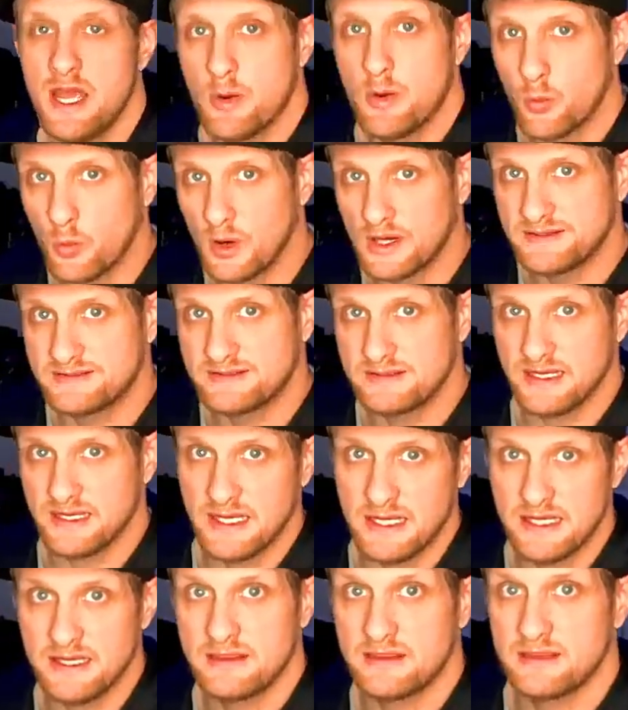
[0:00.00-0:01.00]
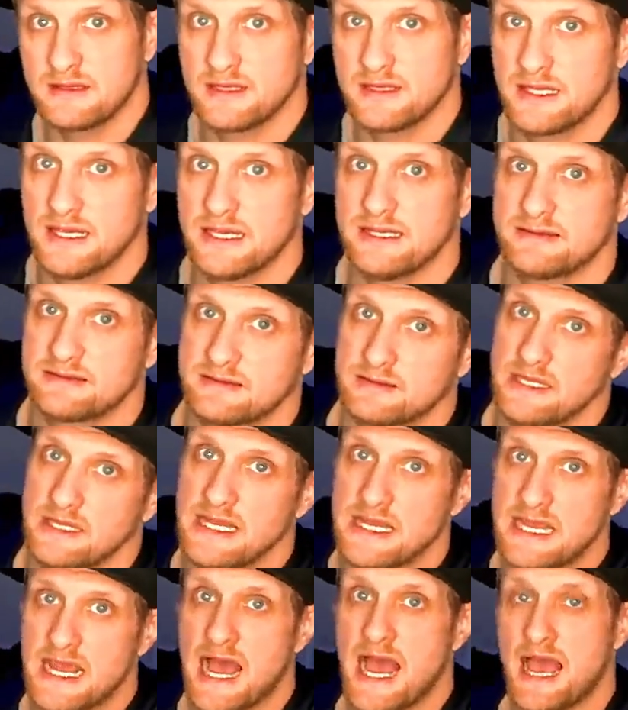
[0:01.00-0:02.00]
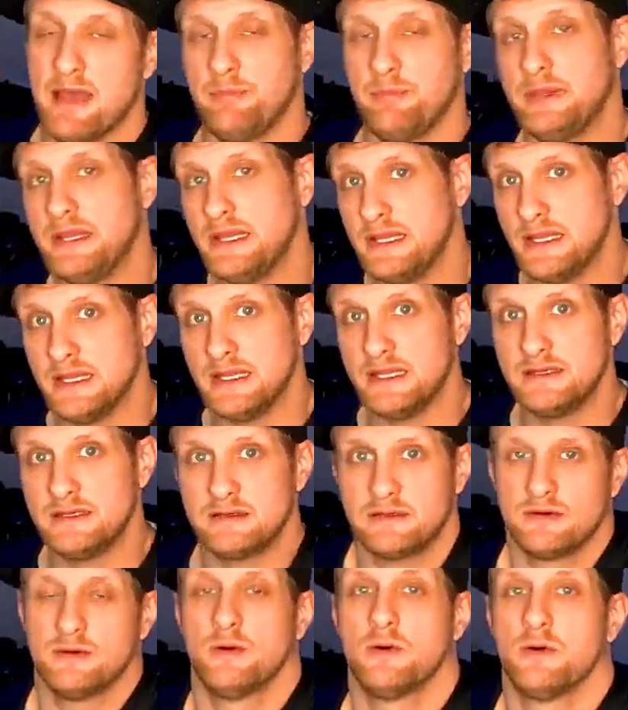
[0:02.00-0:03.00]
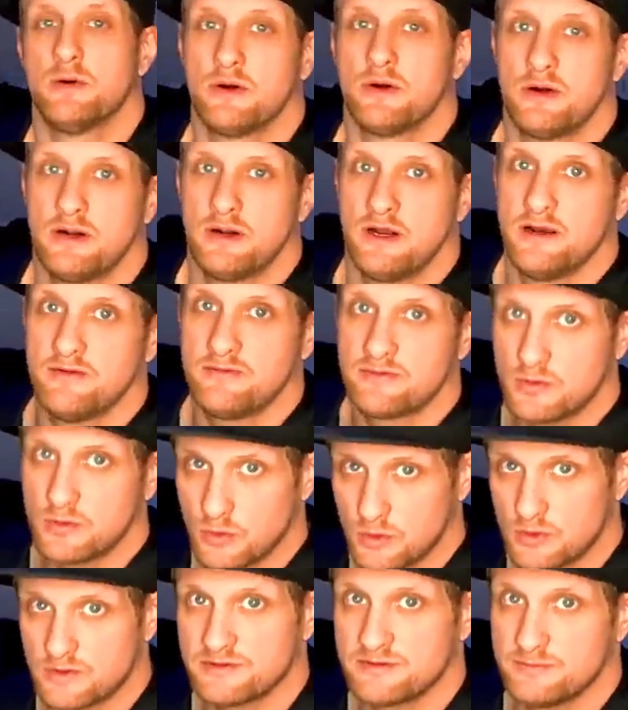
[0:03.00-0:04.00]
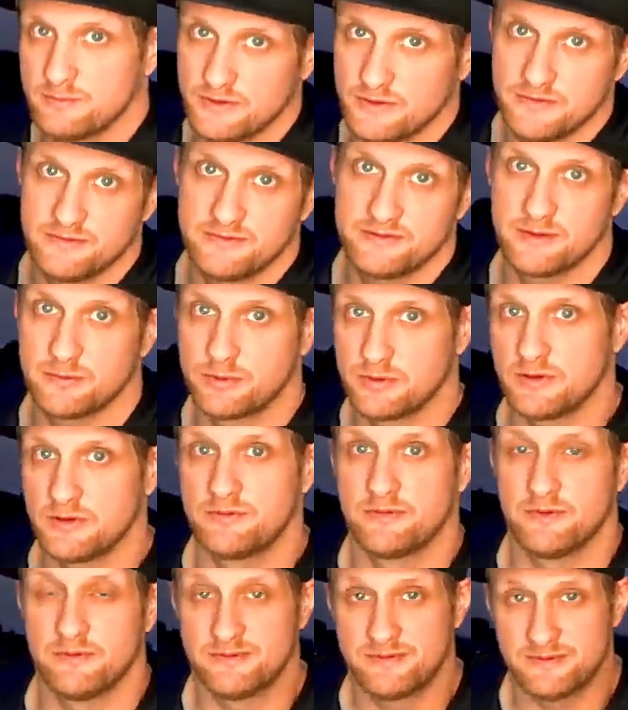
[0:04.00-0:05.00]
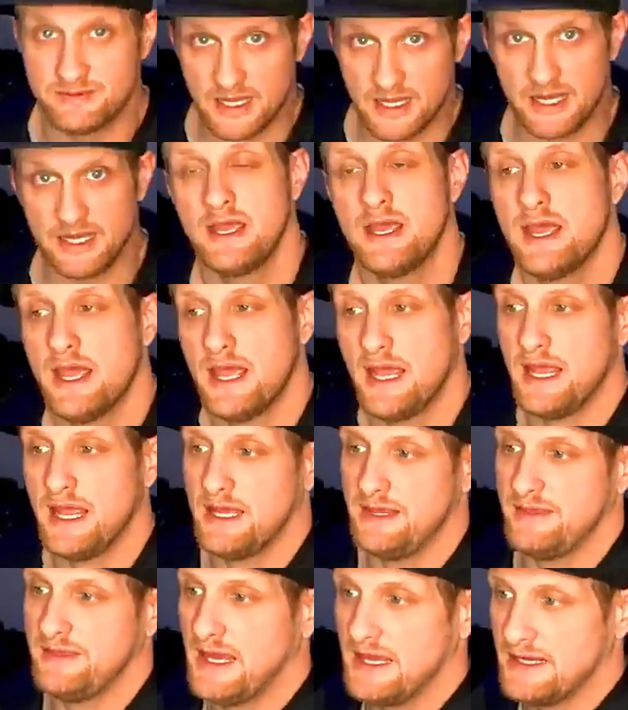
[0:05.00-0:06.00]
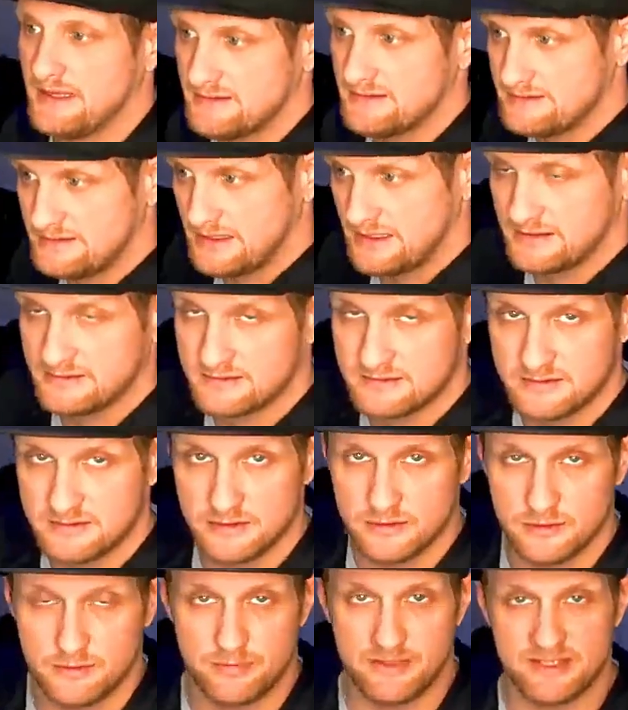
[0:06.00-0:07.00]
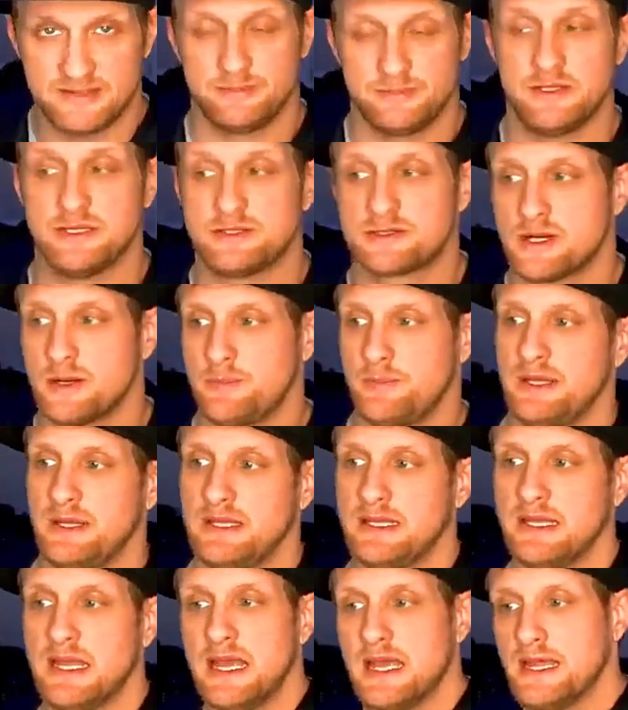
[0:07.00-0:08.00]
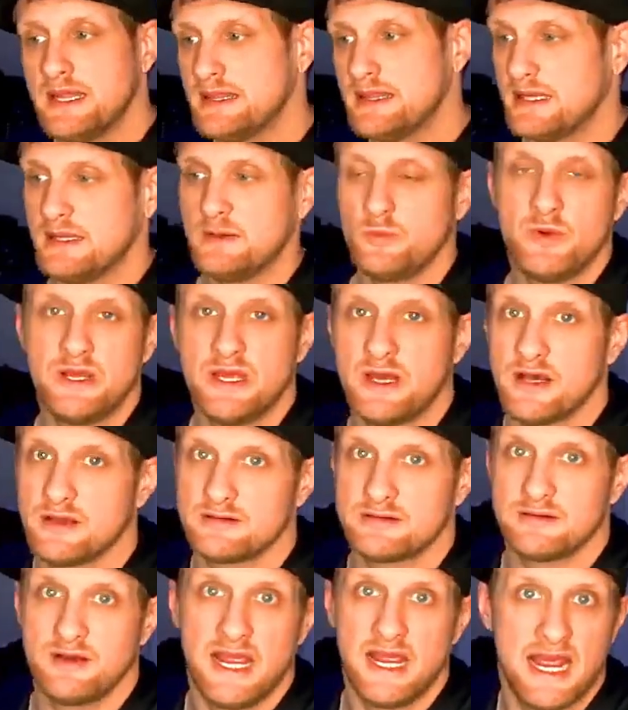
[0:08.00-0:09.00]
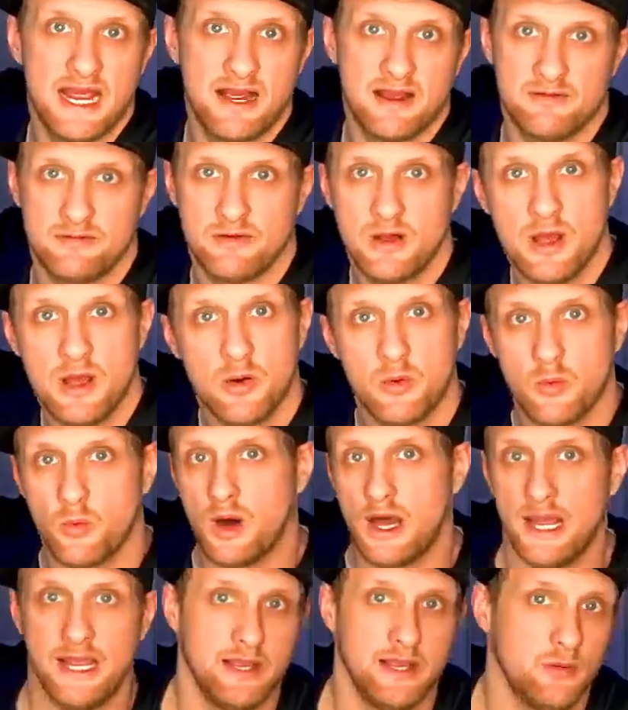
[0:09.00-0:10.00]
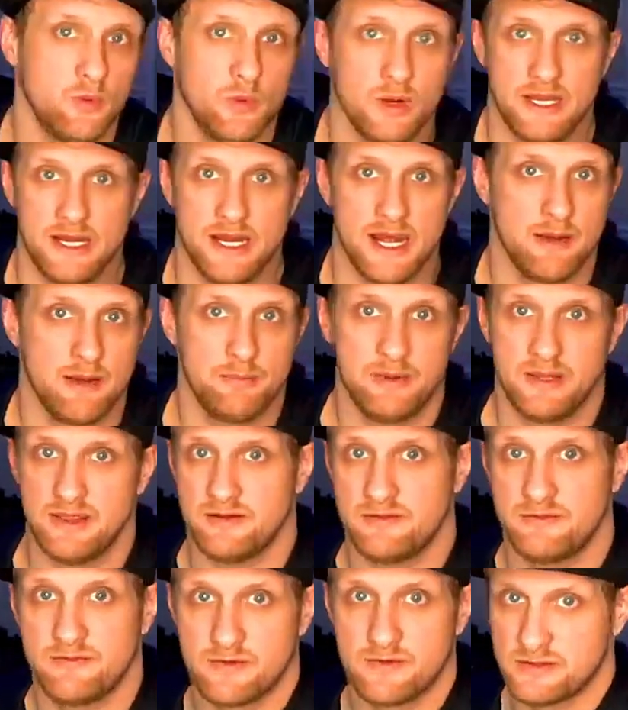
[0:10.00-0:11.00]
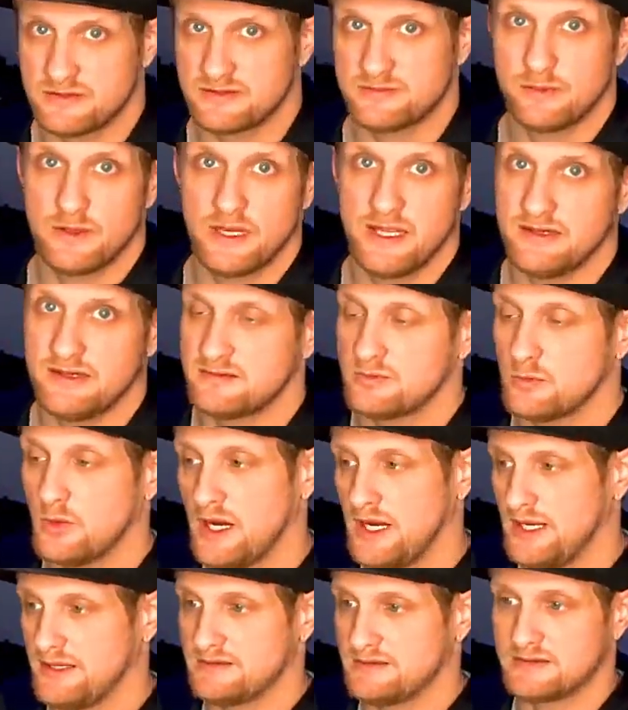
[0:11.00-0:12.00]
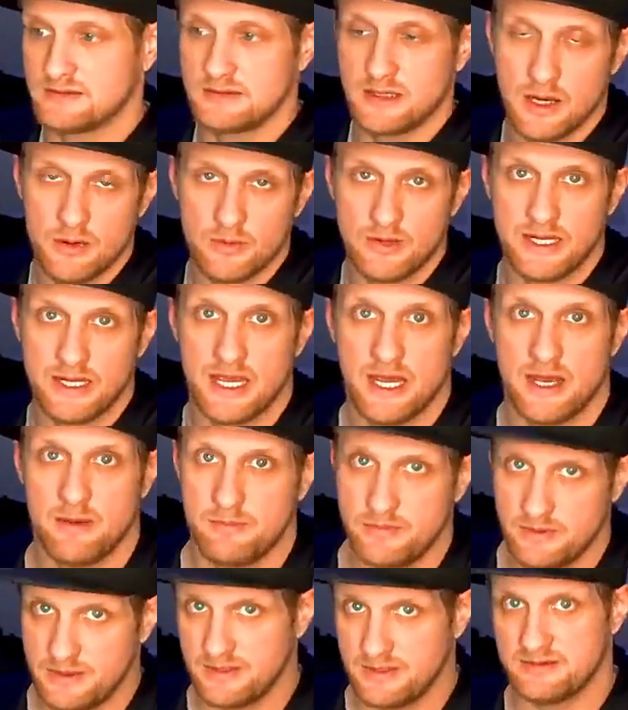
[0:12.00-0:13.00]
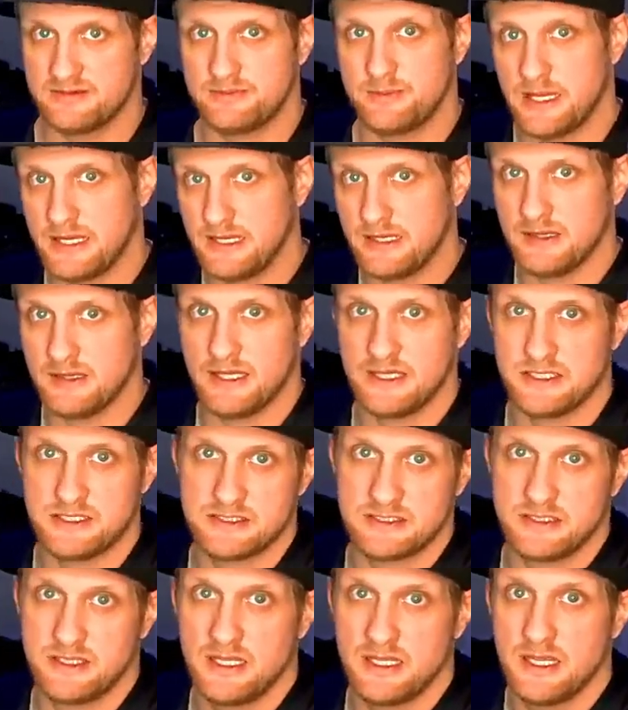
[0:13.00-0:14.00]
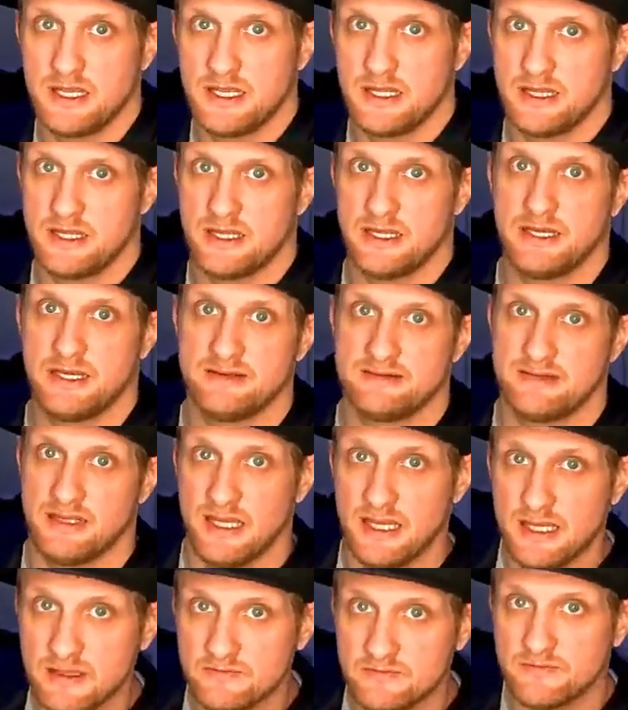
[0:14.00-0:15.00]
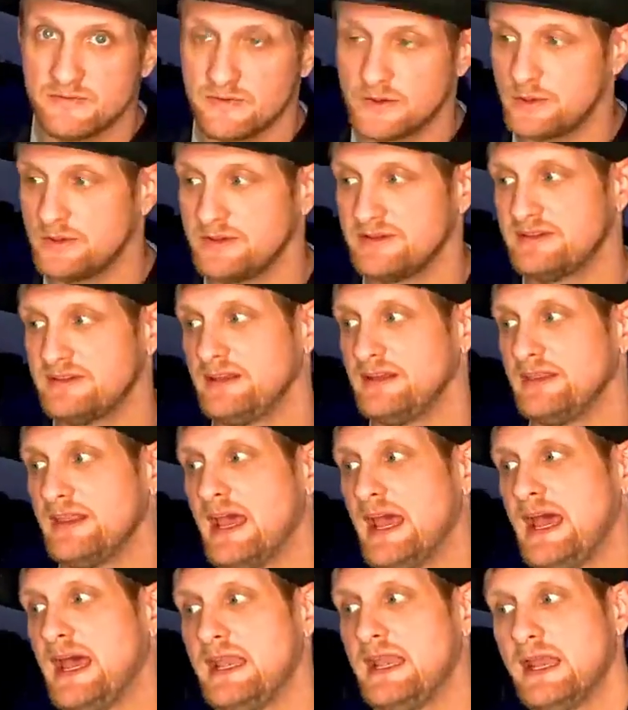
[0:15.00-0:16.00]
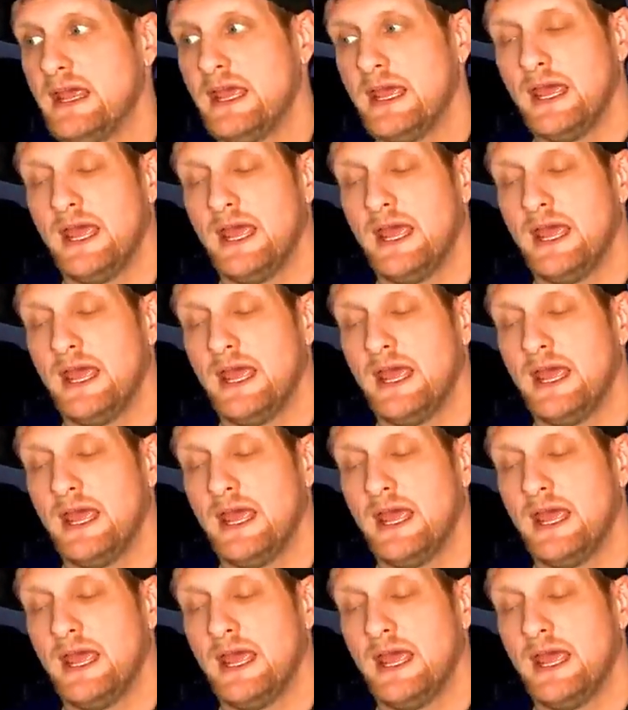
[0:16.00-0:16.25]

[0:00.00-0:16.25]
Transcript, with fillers: once ETH gets EIP'd, or of course moves to proof of stake, and that is thanks to Bits Be Trippin'. Then we also have why it went up in the first place, why it's going up, and the speculation that is influencing that.